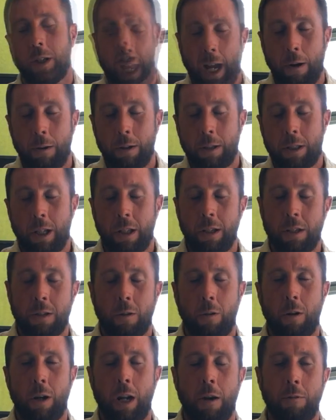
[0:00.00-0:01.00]
I always tell the
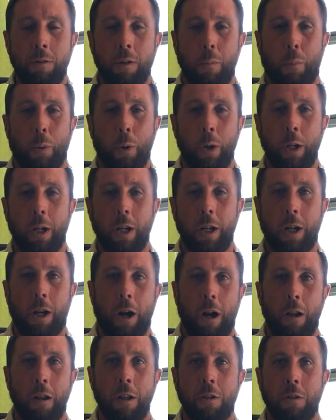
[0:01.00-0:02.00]
story I was a pretty good
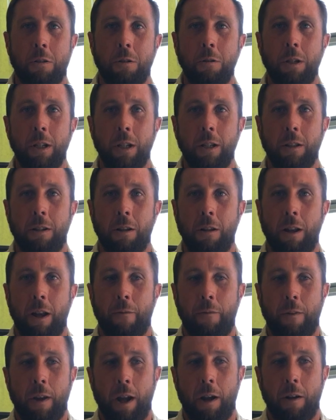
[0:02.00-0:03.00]
college student until I
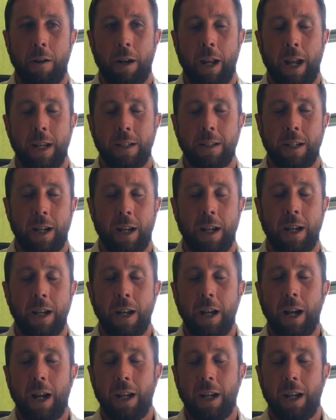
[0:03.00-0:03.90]
found as a,